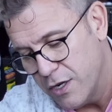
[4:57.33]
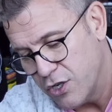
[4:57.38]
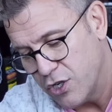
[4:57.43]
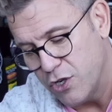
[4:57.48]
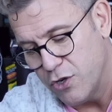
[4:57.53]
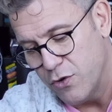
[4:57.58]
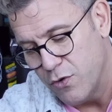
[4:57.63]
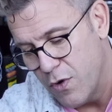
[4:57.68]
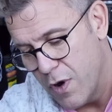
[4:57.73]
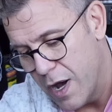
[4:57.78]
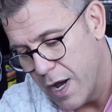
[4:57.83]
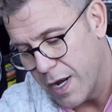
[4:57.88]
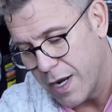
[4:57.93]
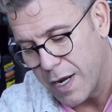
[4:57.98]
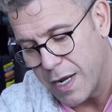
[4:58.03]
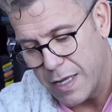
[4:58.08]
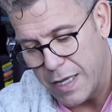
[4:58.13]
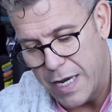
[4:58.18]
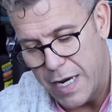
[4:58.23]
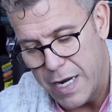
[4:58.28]
to uh,
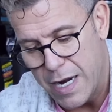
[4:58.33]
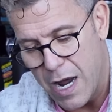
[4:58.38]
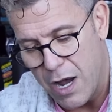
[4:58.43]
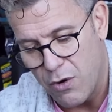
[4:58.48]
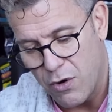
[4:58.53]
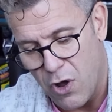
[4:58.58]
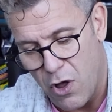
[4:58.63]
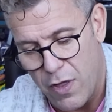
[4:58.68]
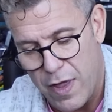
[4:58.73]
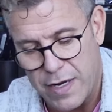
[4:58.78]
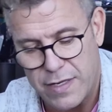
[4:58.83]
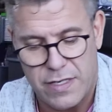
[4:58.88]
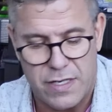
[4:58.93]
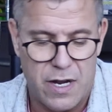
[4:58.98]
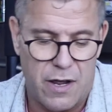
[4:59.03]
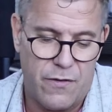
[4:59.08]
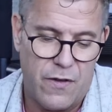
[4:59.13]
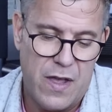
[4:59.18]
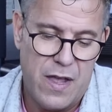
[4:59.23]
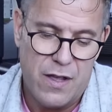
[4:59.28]
clean out all that
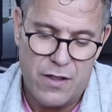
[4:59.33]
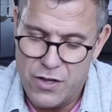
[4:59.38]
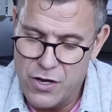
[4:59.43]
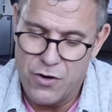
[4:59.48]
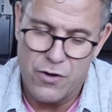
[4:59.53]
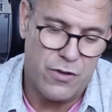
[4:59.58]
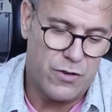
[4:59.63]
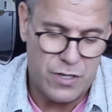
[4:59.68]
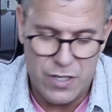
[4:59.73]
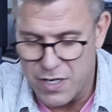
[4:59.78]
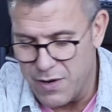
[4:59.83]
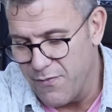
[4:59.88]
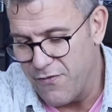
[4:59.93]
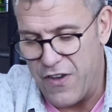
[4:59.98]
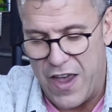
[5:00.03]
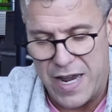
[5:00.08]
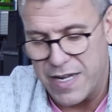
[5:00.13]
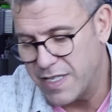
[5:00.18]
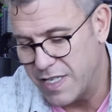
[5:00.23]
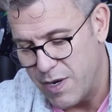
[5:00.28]
stuff. You know, there's some
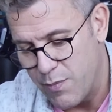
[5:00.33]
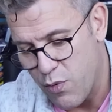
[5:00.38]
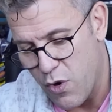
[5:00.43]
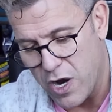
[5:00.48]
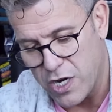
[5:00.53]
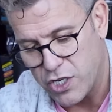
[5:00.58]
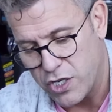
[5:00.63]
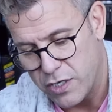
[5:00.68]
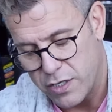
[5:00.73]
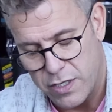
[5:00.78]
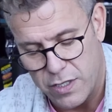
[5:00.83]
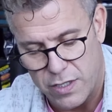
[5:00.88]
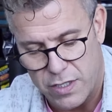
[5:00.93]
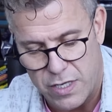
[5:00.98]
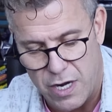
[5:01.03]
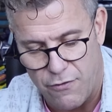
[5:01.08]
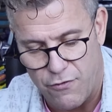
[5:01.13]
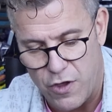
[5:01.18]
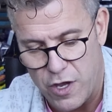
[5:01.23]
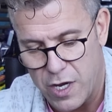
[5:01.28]
fancy brushes and
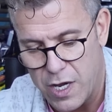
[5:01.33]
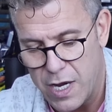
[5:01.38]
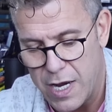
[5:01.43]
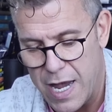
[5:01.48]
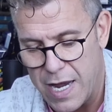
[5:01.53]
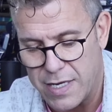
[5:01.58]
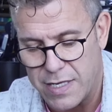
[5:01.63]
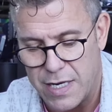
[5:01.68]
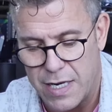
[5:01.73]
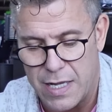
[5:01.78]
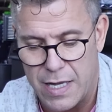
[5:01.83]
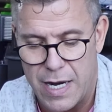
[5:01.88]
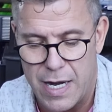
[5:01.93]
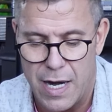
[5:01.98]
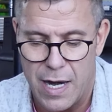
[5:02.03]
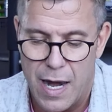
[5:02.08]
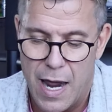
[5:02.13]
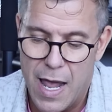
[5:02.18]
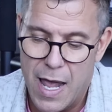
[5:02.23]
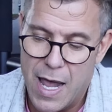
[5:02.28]
stuff that you can get to clean
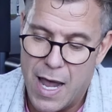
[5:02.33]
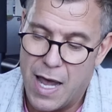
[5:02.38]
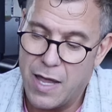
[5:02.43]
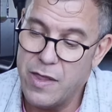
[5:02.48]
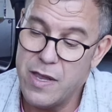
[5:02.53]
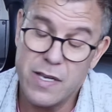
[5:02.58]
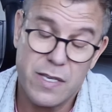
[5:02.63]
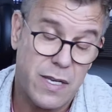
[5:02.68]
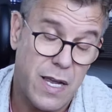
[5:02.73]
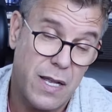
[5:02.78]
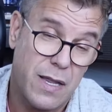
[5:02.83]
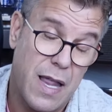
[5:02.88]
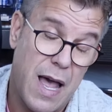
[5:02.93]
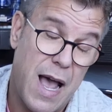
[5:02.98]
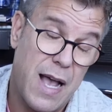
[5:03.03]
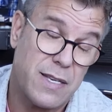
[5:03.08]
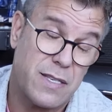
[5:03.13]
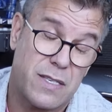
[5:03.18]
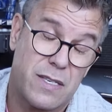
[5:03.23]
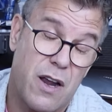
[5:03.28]
it. And these can
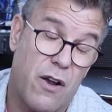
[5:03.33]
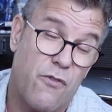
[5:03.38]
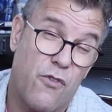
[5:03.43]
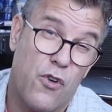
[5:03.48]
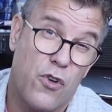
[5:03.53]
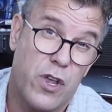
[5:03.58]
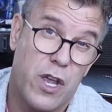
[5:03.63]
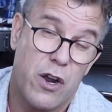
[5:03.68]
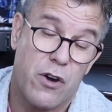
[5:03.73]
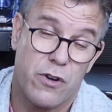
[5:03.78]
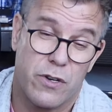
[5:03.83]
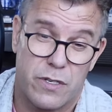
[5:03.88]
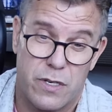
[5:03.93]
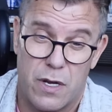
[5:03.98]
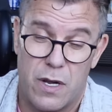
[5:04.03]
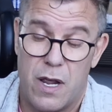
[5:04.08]
last several years,